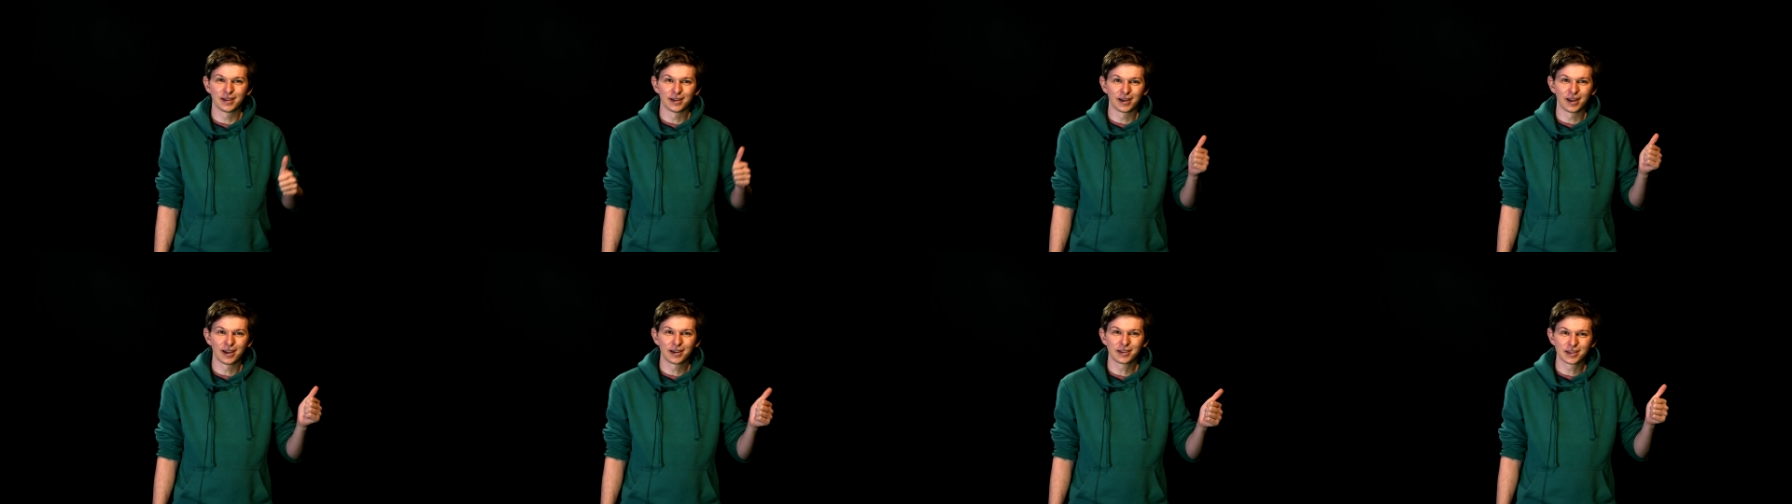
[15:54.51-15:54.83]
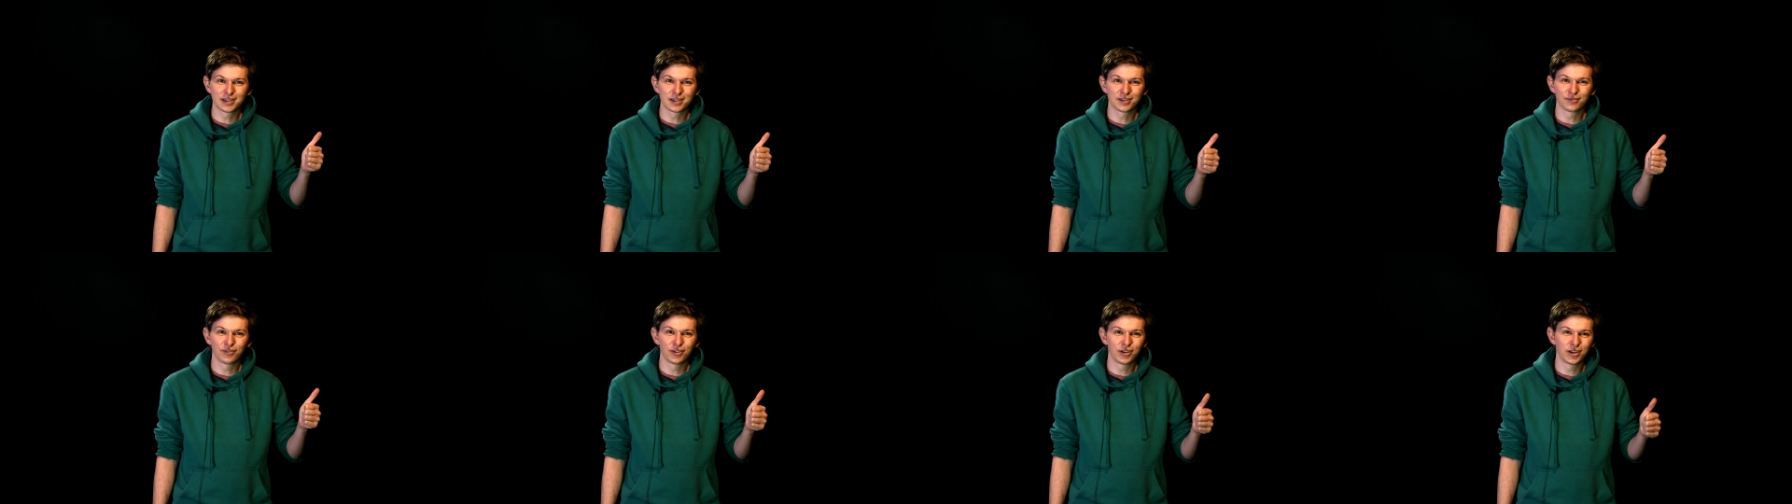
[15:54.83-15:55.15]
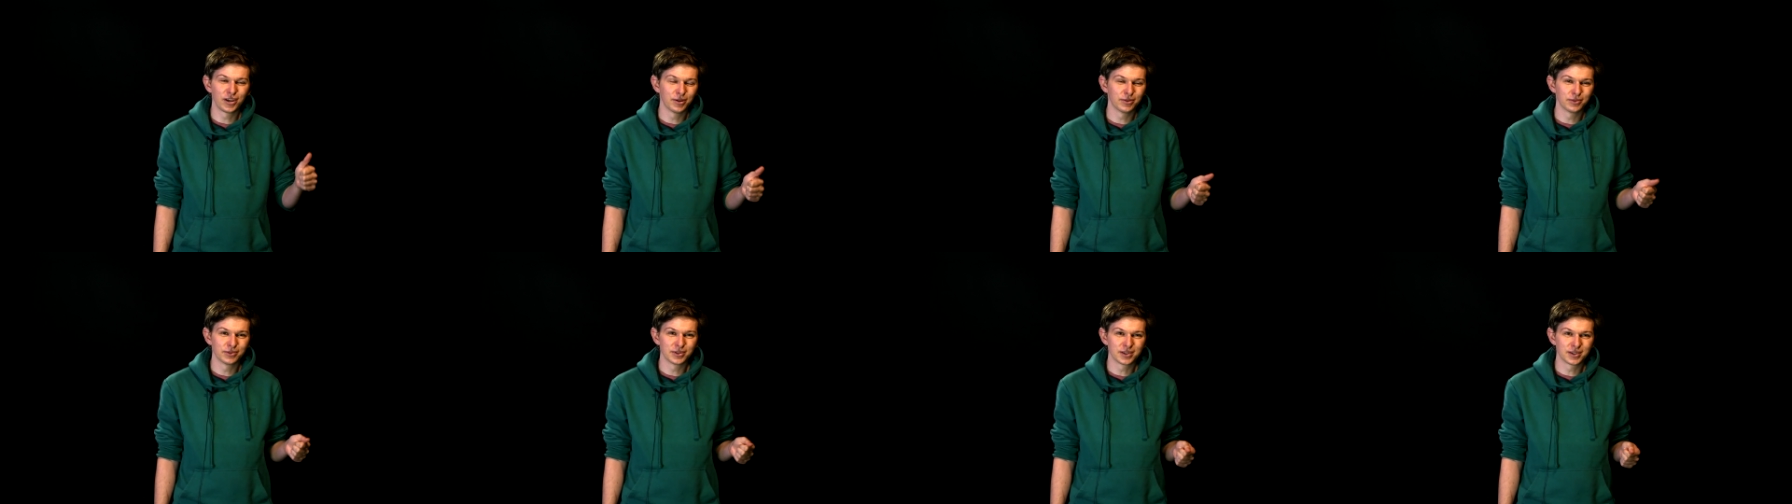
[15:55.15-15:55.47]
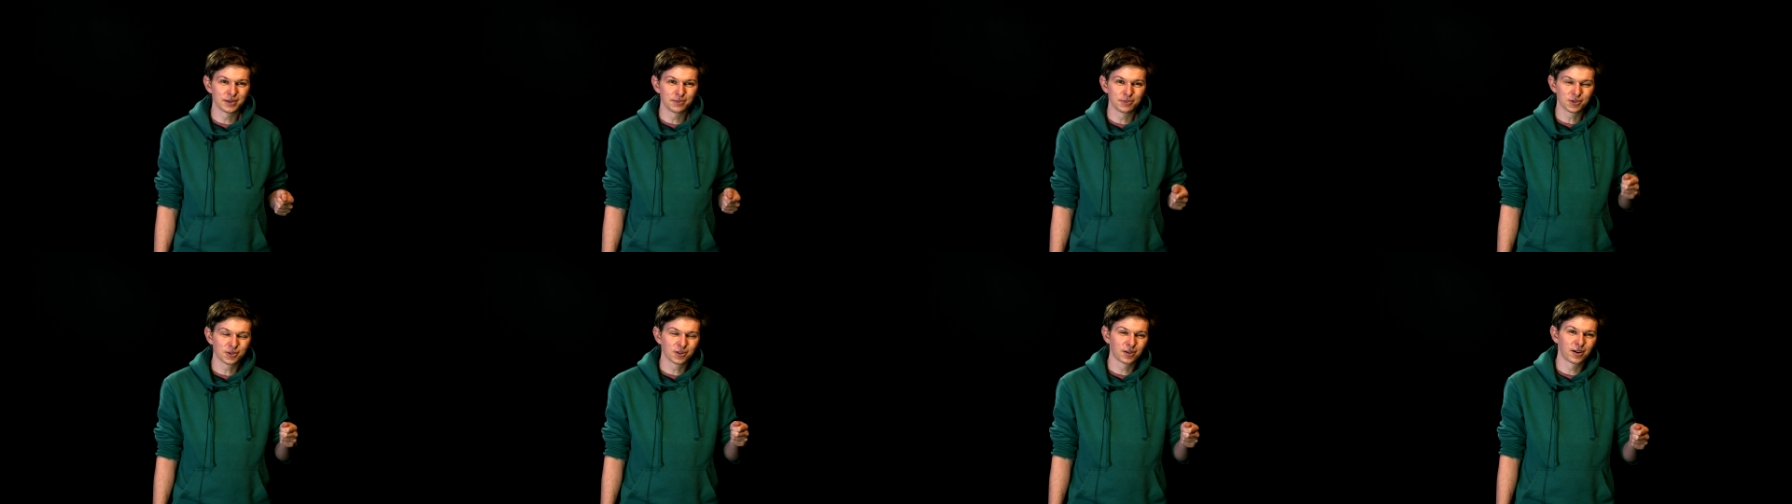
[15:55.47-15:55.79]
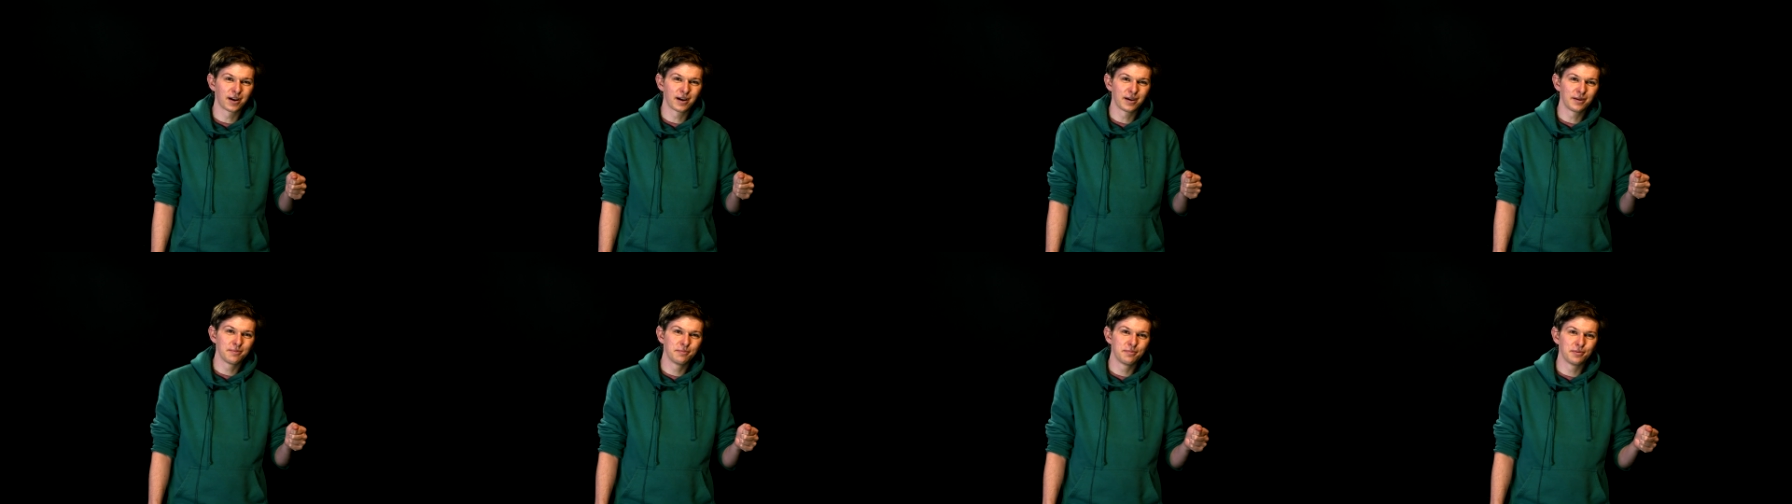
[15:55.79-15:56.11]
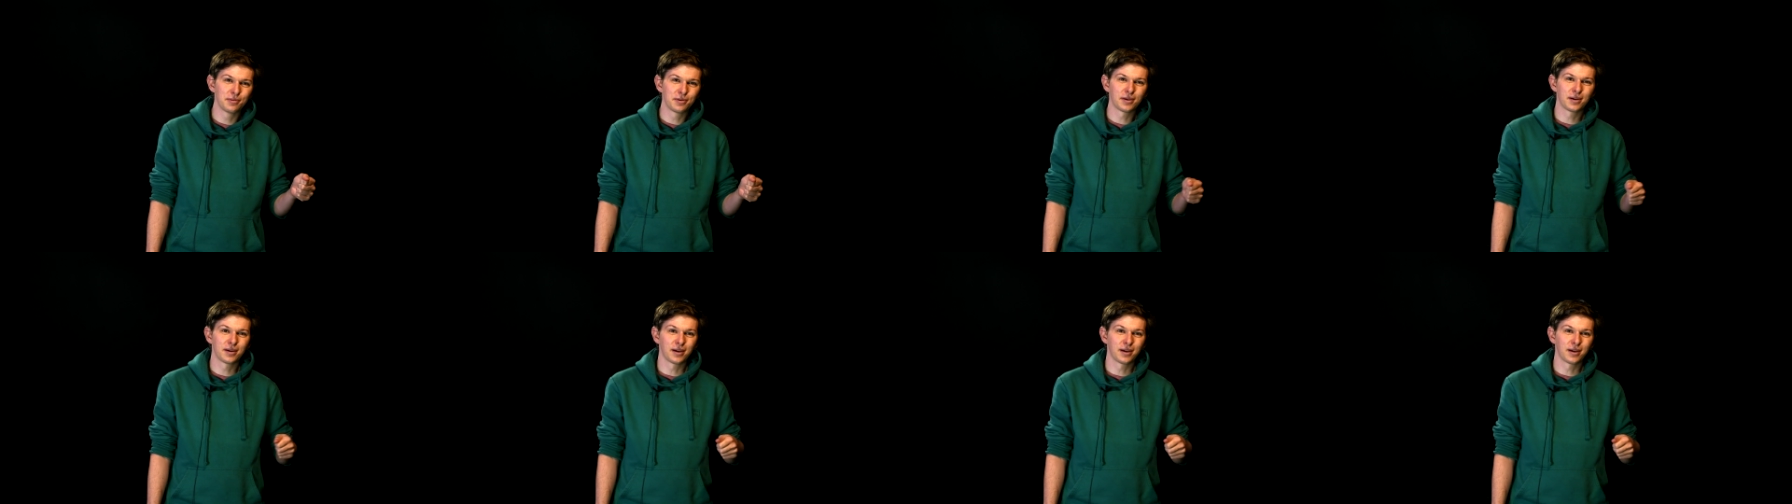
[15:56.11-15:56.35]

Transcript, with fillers: can like this video and subscribe.